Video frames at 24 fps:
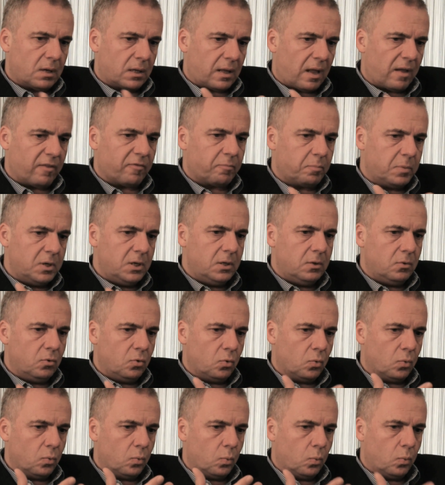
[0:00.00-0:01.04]
have been
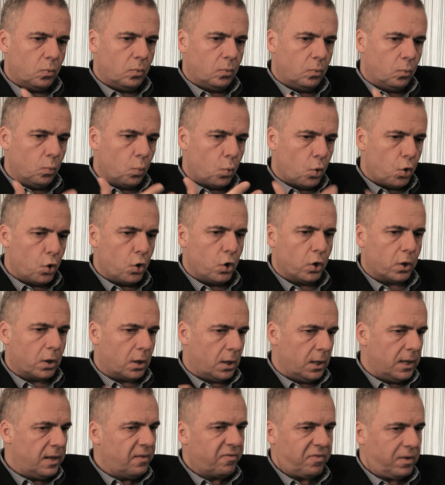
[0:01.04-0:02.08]
the word
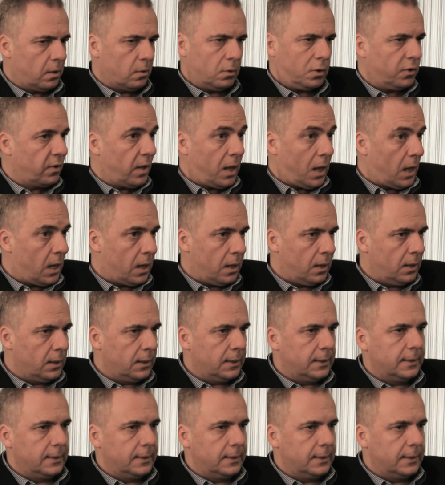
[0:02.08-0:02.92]
living the day.